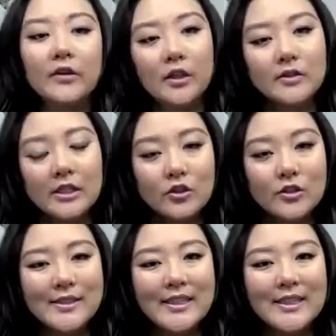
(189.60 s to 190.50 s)
For those
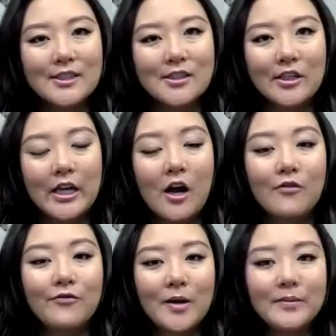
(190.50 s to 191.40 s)
interested in starting
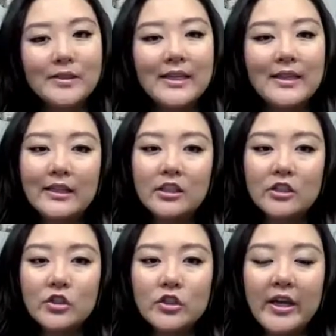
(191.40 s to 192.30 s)
a pharmacy like
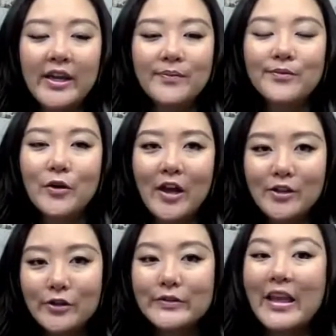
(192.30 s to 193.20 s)
Doctor Chang,
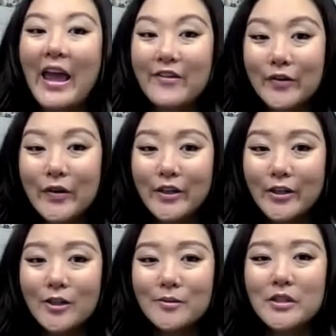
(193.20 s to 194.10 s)
great news,
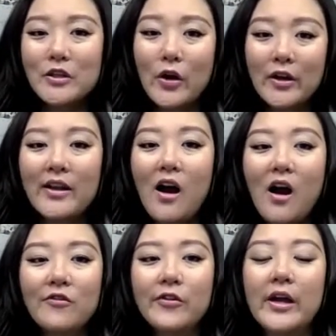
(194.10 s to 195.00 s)
Evergreen Herbs currently
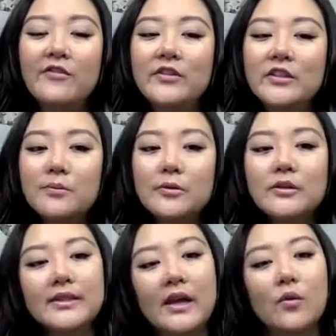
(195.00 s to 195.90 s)
offering a fifteen
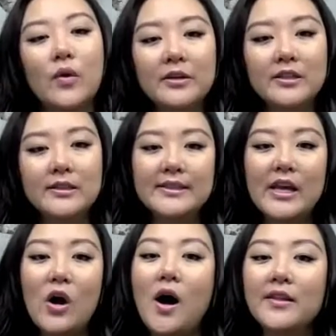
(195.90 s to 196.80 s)
percent webinar
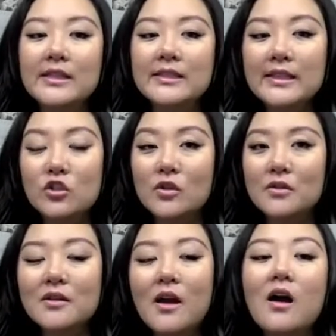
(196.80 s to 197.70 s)
discount on the
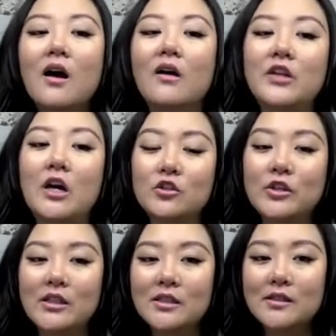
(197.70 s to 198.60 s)
essentials of
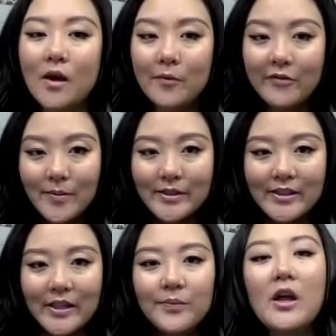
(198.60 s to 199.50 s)
Doctor Chang's
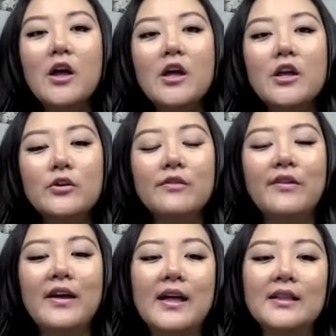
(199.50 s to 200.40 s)
pharmacy. You can
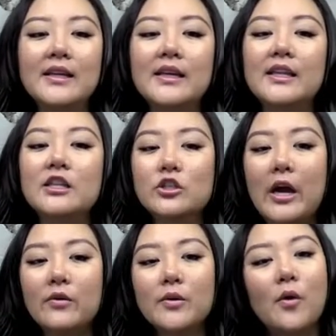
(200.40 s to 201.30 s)
find that link in the
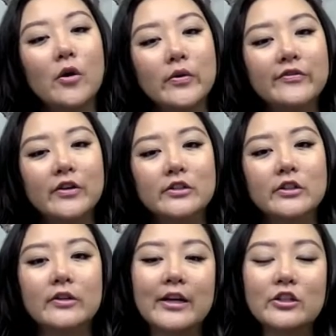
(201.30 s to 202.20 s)
chat room or refer
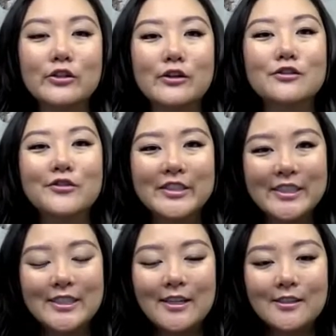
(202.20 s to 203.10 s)
to your lecture notes for
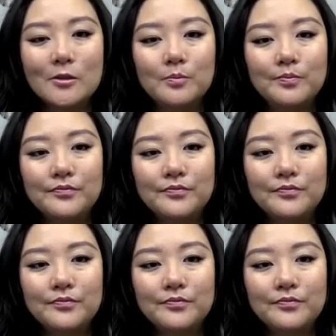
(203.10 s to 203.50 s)
details.